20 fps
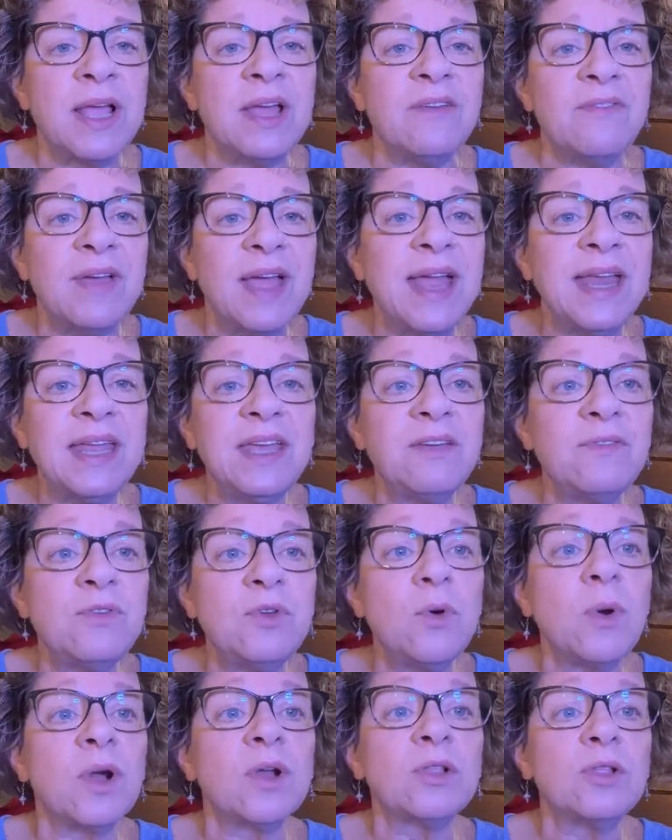If any of
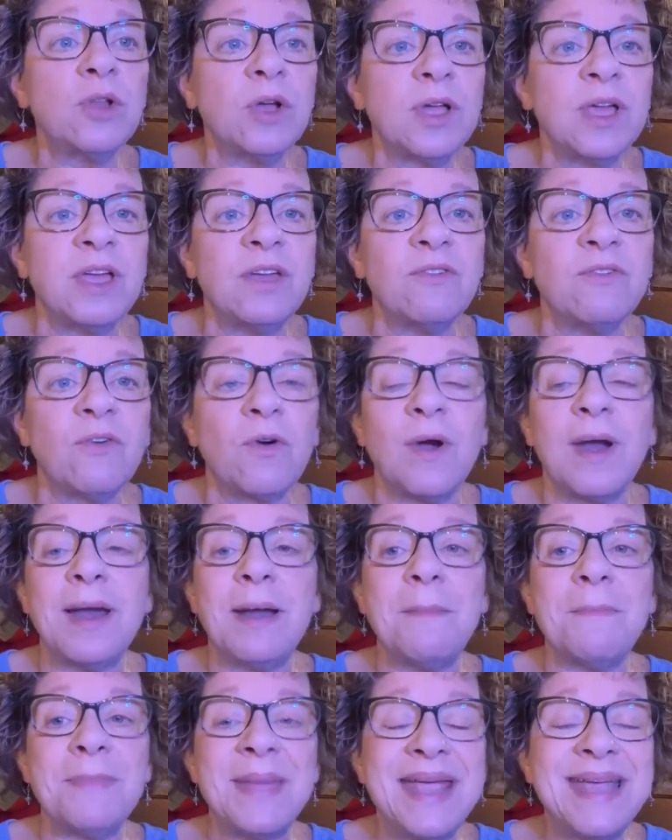you are looking for
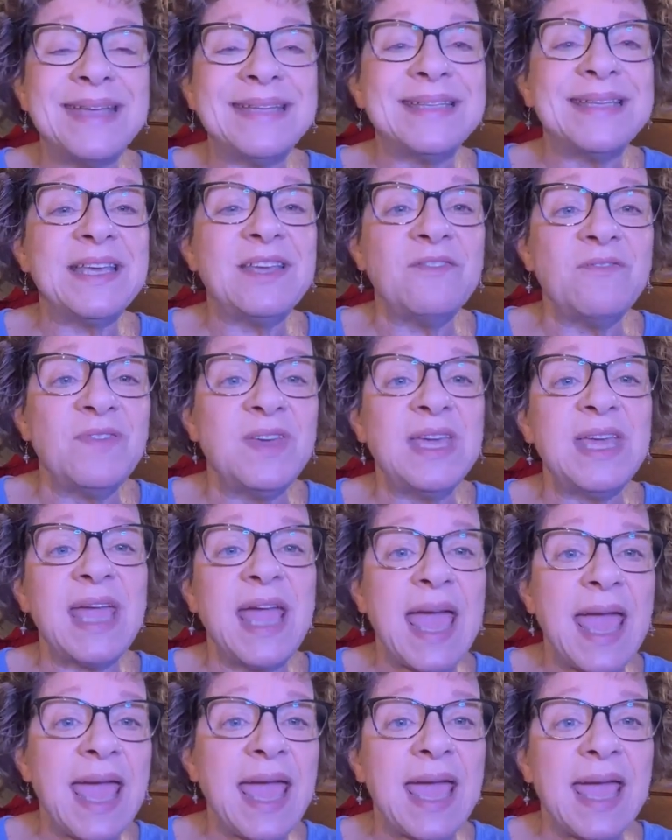an amazing
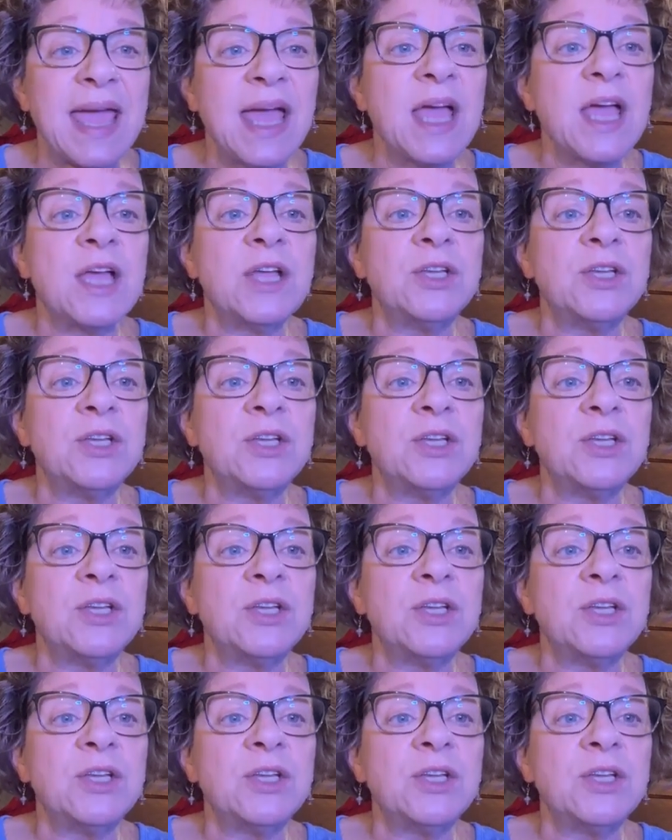VA